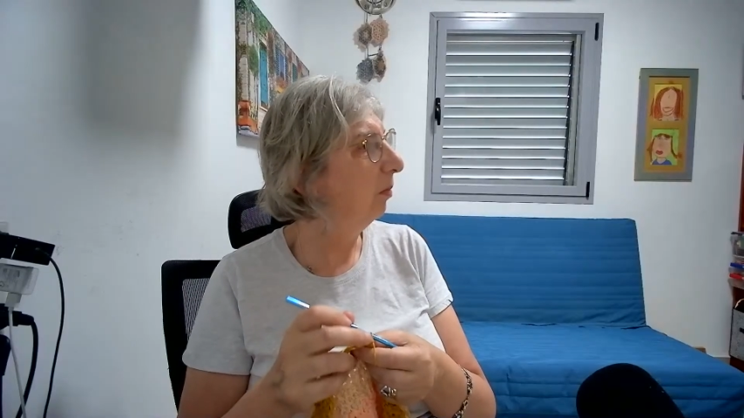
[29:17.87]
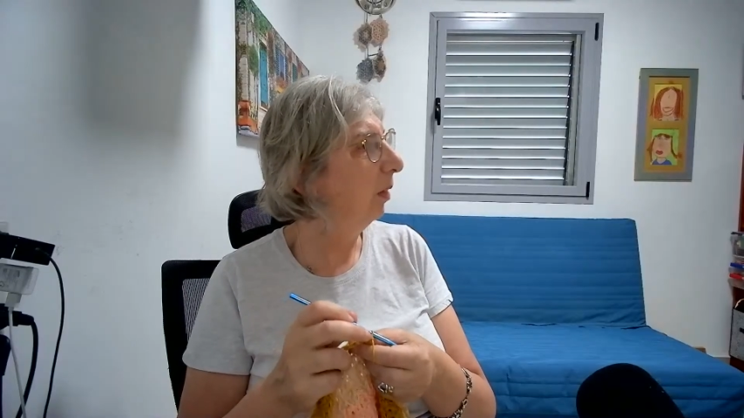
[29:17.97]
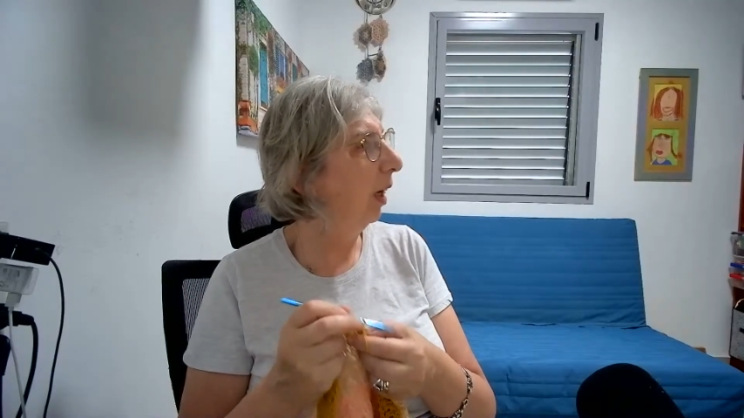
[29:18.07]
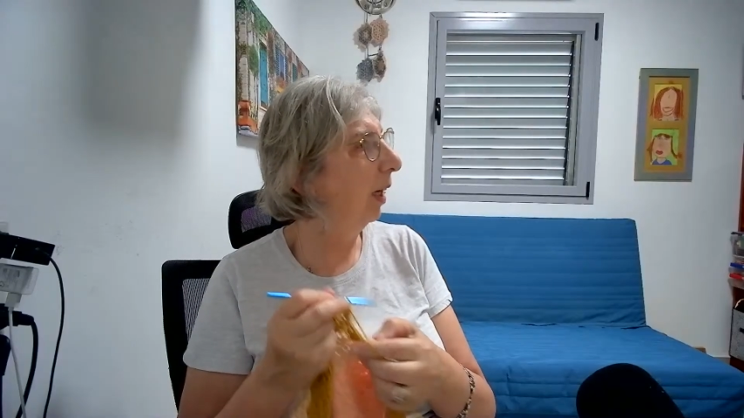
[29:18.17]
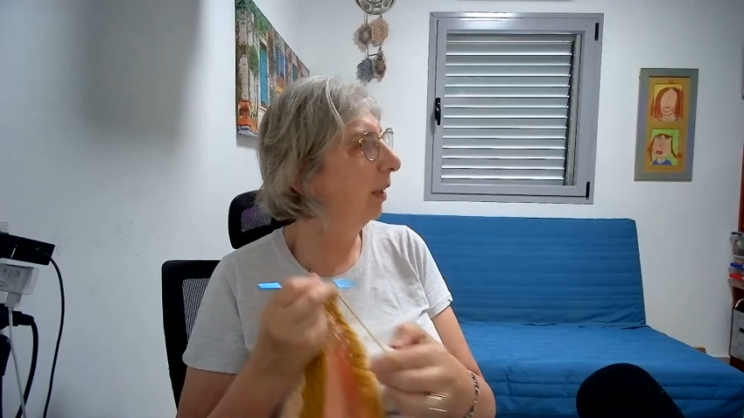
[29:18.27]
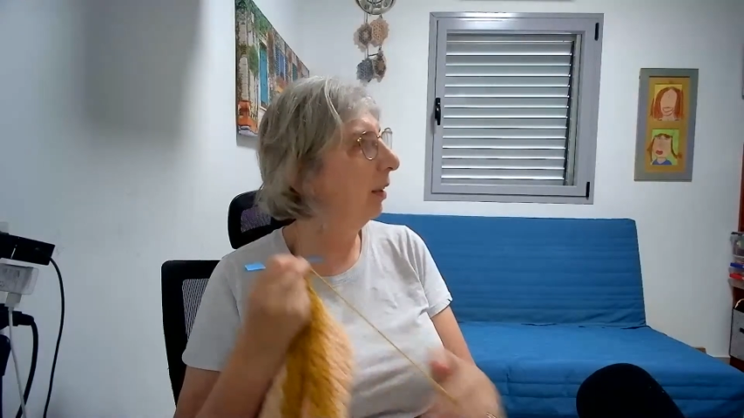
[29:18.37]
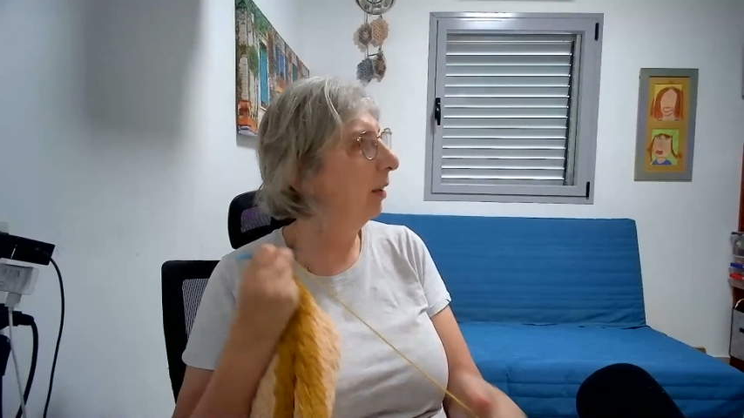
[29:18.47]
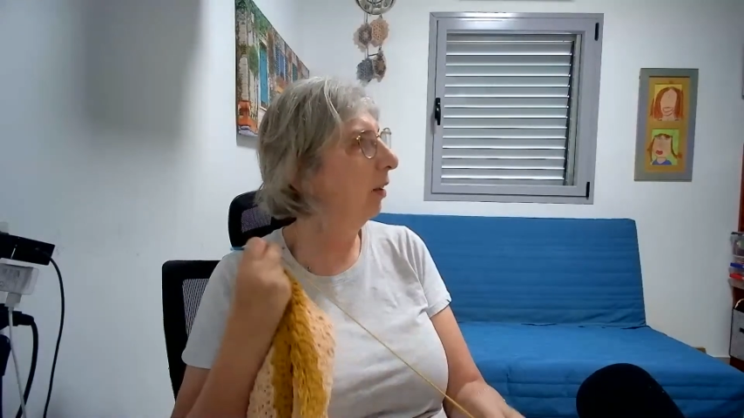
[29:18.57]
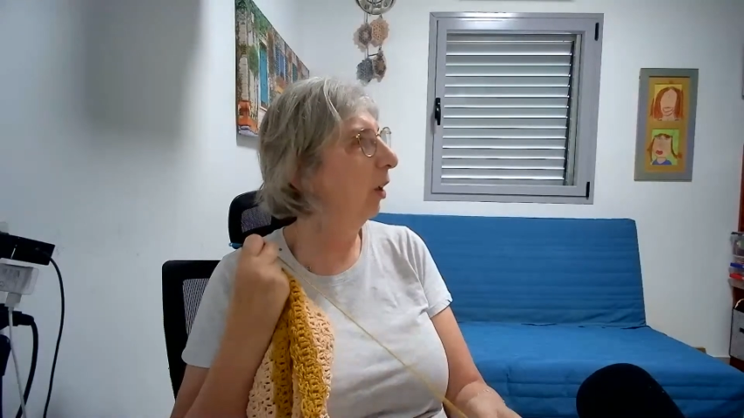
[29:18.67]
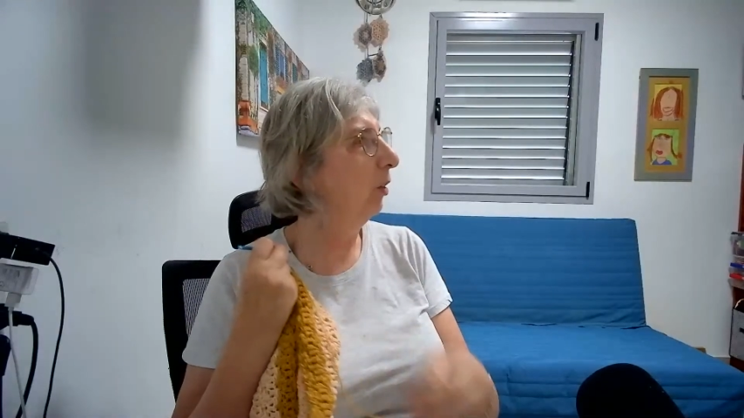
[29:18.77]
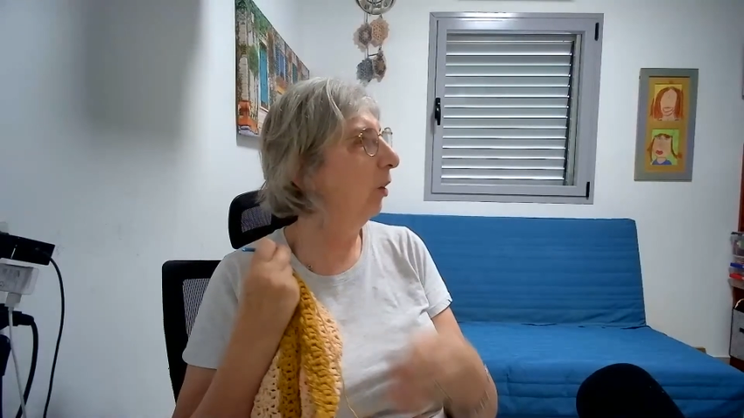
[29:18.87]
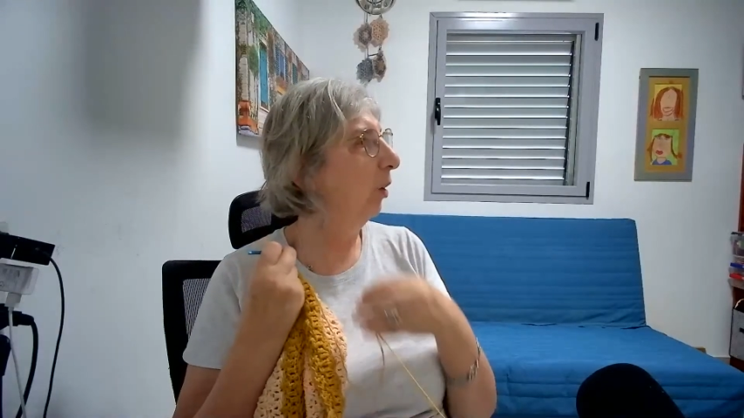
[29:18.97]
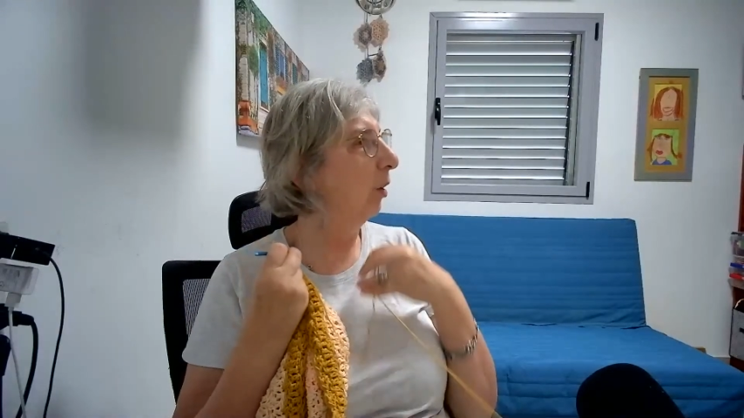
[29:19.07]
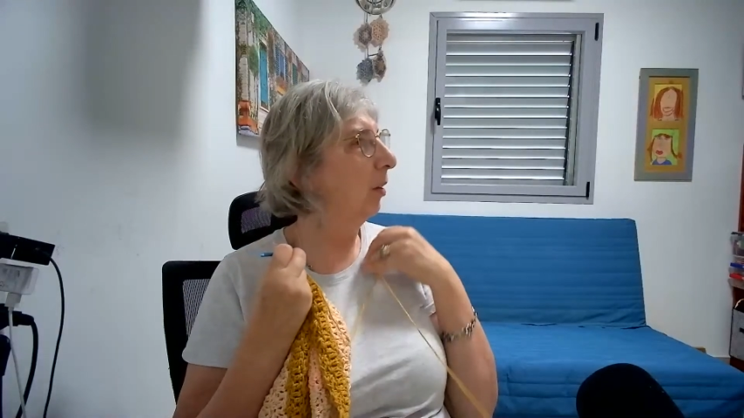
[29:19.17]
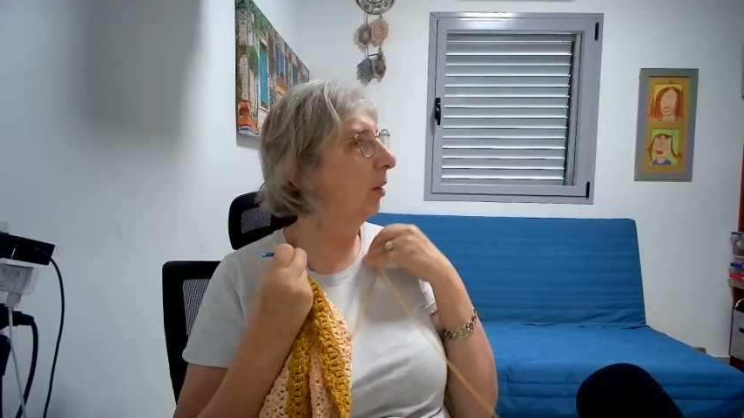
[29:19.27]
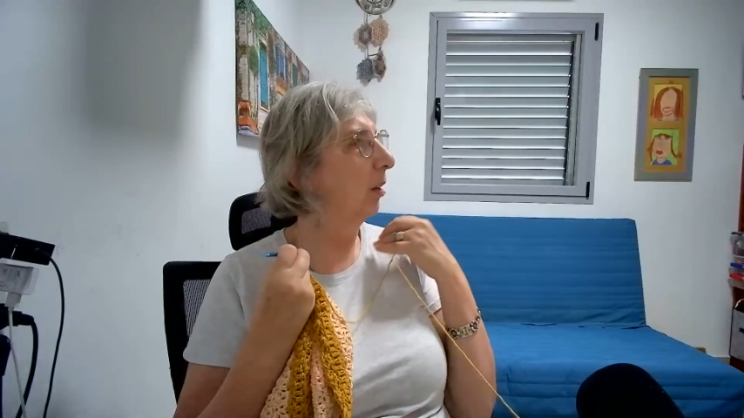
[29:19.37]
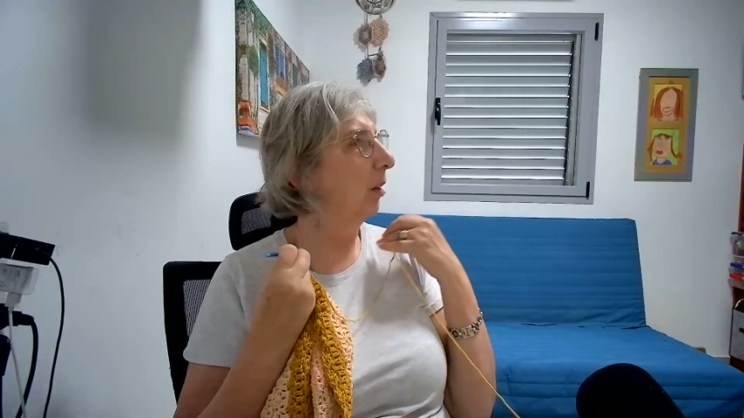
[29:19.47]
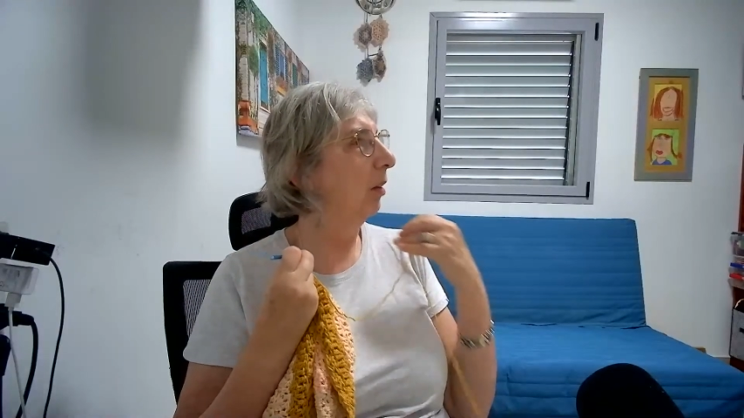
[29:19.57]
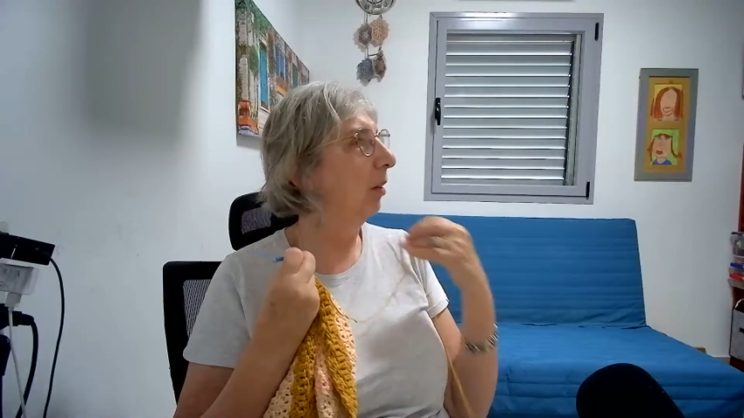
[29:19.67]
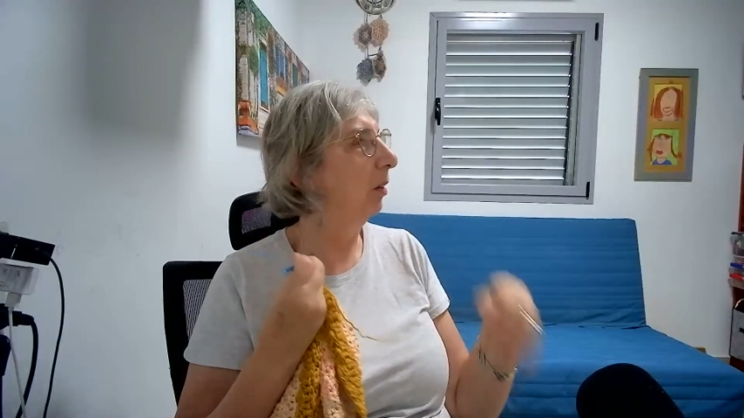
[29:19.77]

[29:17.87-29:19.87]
I did not order